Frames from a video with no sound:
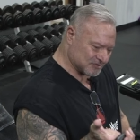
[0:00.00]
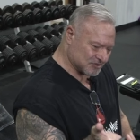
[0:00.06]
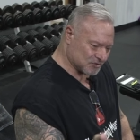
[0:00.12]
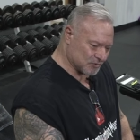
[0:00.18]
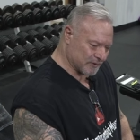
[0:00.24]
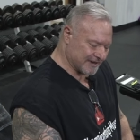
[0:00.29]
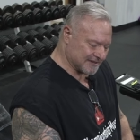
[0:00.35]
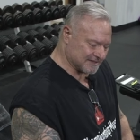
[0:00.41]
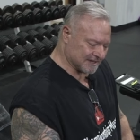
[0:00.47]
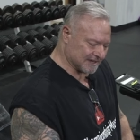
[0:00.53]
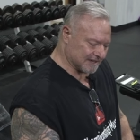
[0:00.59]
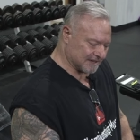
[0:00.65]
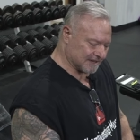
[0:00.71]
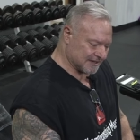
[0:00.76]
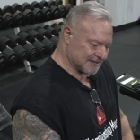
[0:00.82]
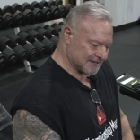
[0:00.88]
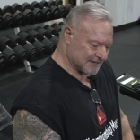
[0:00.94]
squeezing
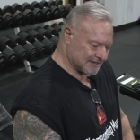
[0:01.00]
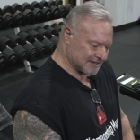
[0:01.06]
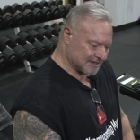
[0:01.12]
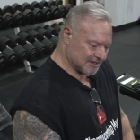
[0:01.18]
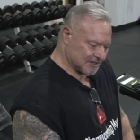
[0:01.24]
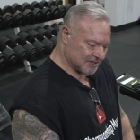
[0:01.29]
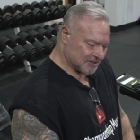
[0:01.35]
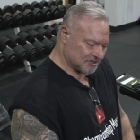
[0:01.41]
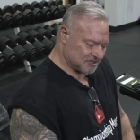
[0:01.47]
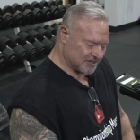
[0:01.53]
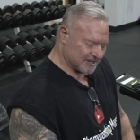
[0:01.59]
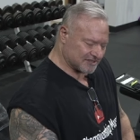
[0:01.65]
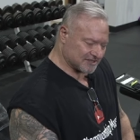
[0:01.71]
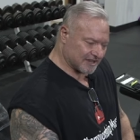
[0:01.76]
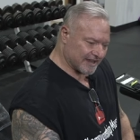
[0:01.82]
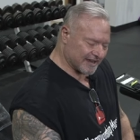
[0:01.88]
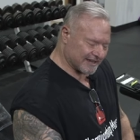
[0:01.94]

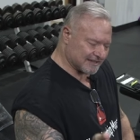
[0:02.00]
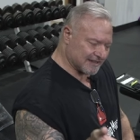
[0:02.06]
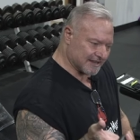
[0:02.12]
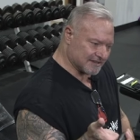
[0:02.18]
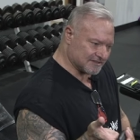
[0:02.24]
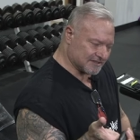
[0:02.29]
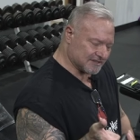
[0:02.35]
just like this.